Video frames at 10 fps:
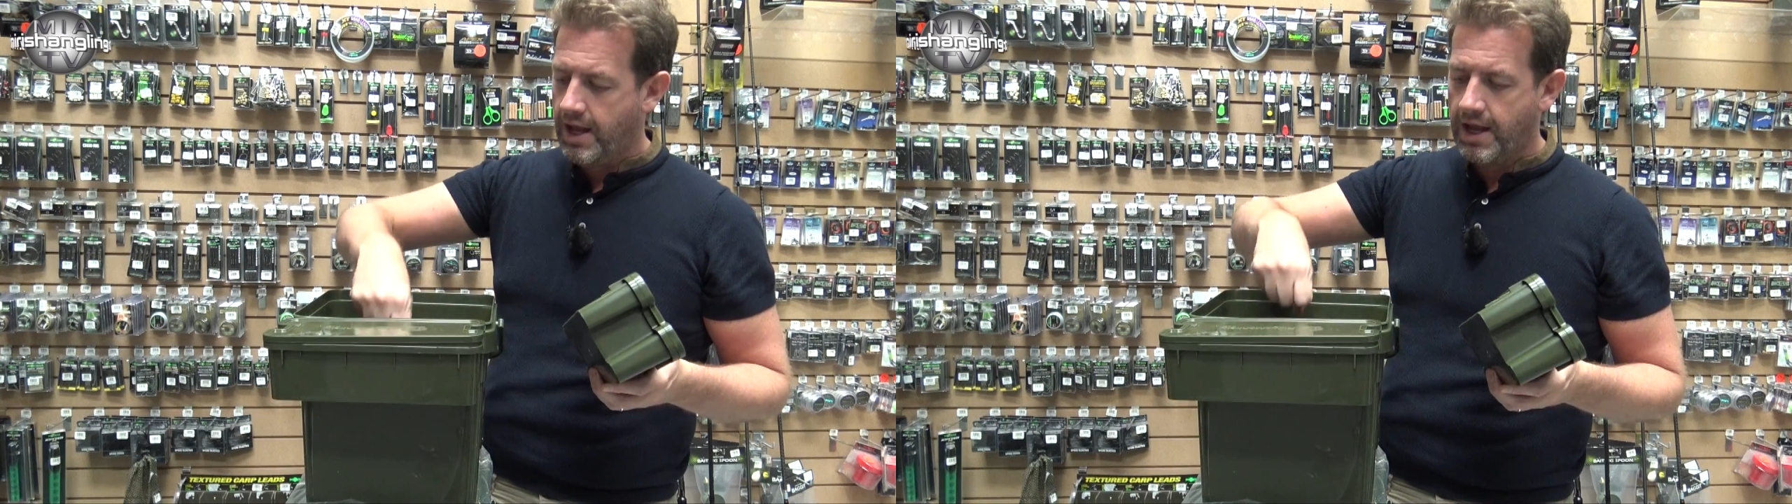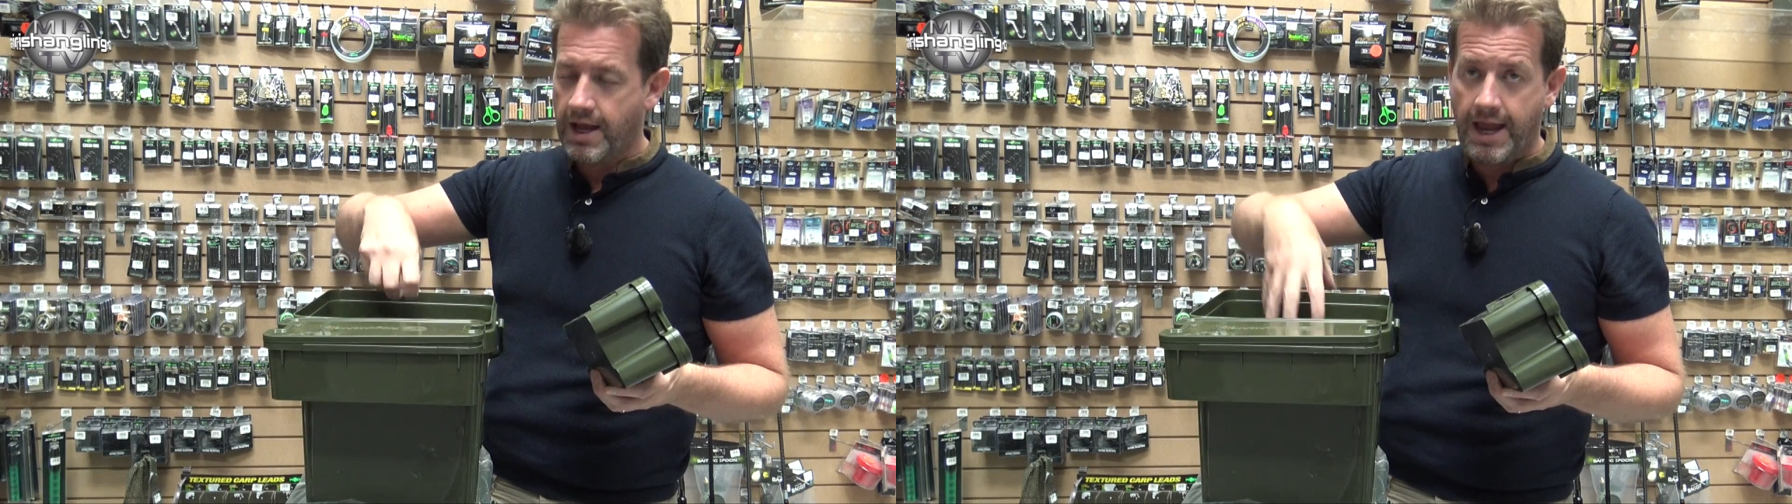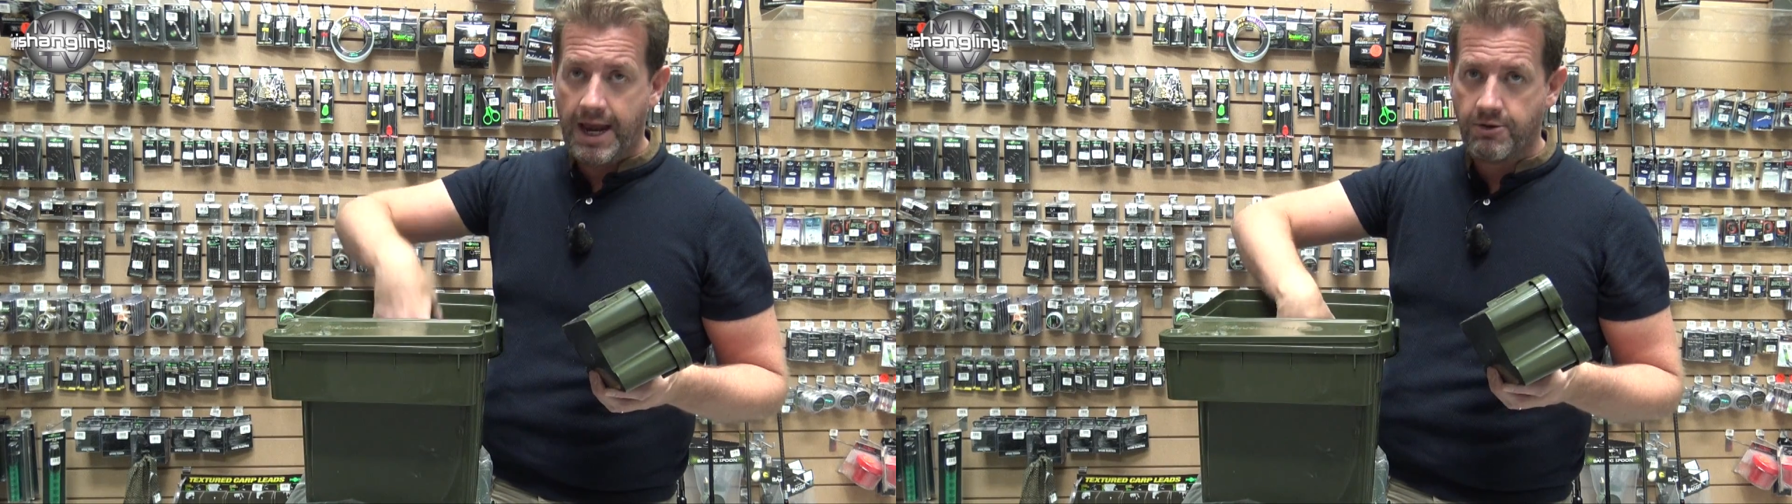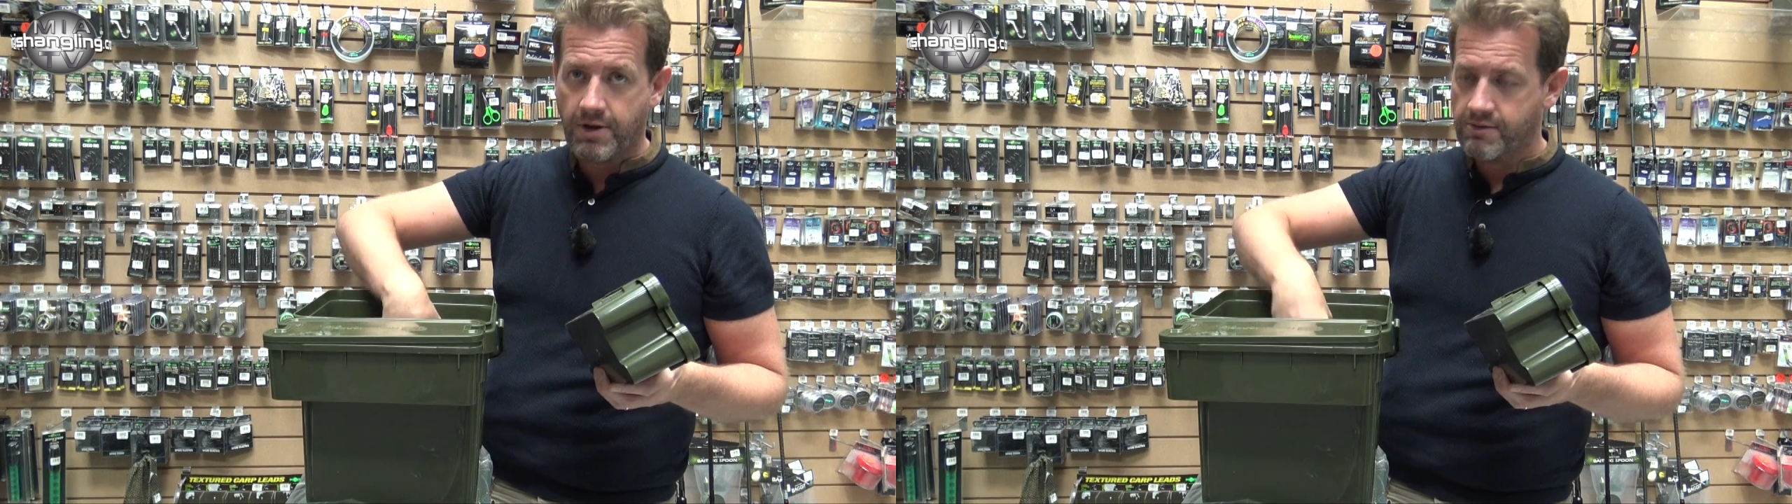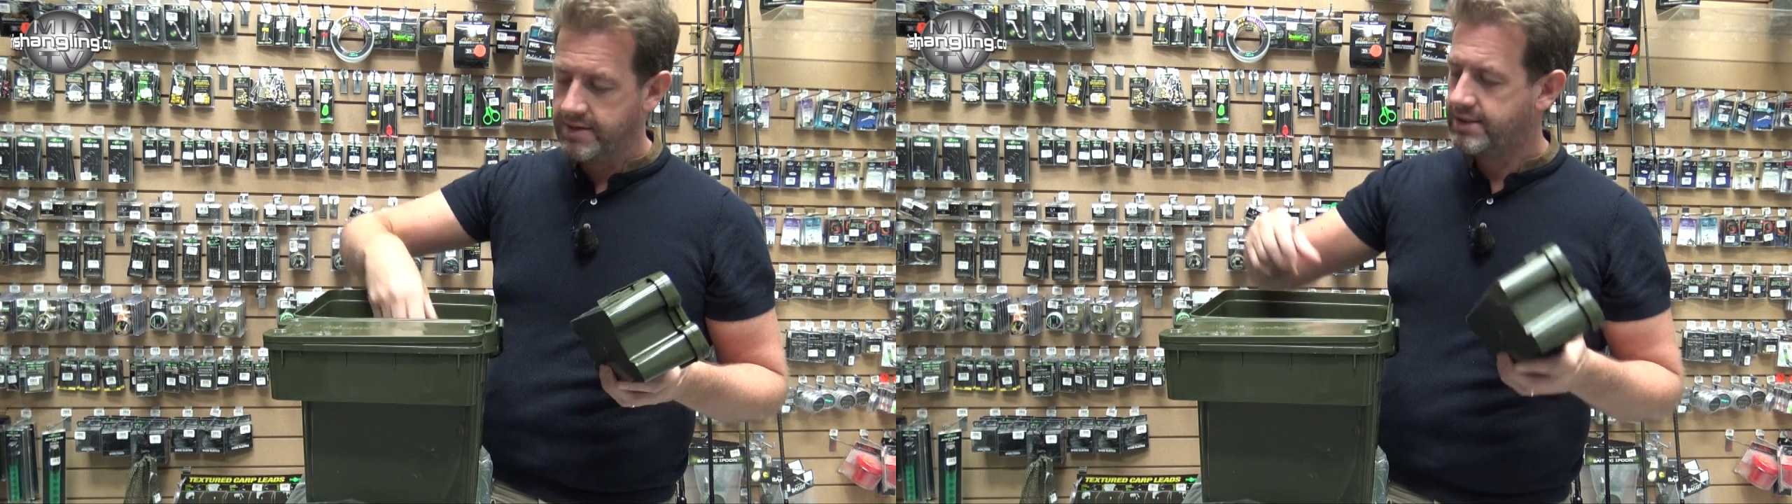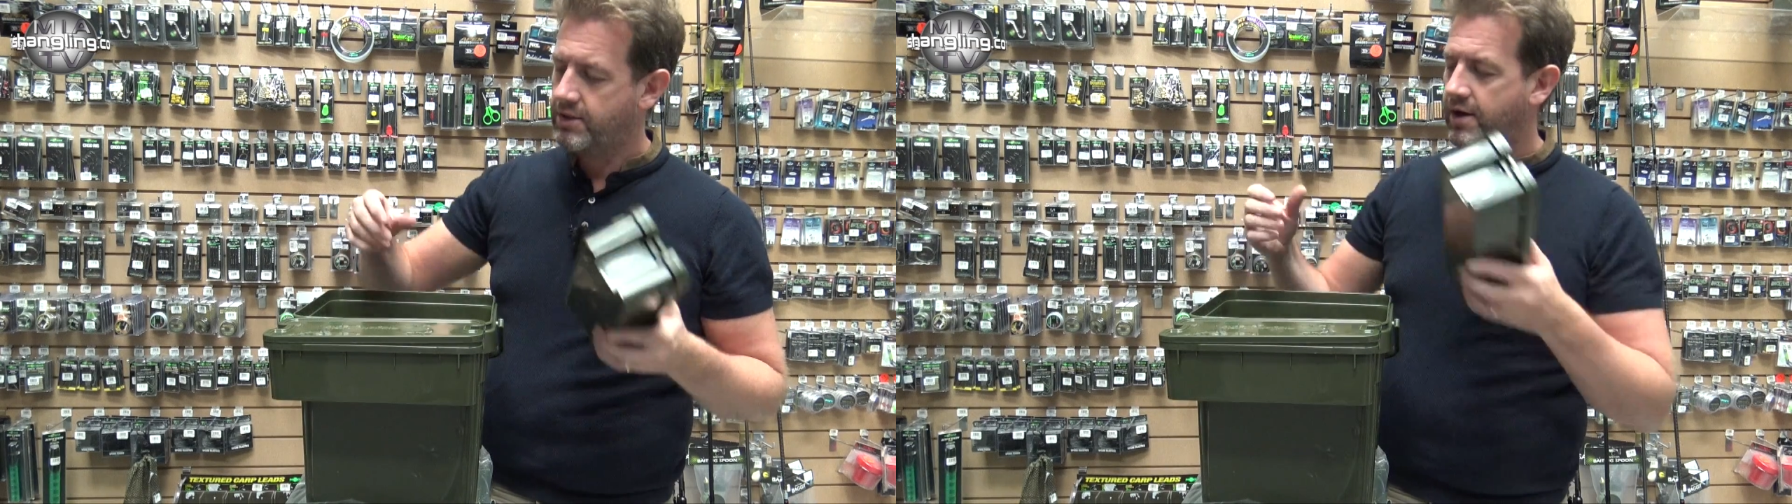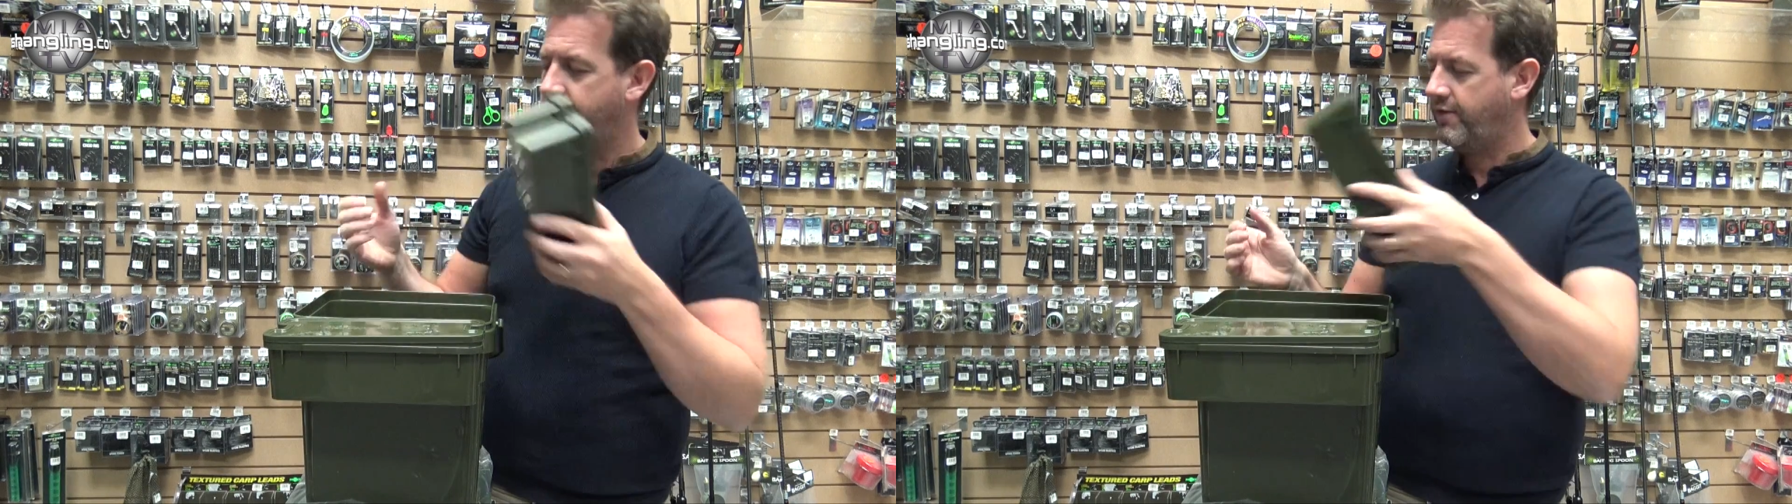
area inside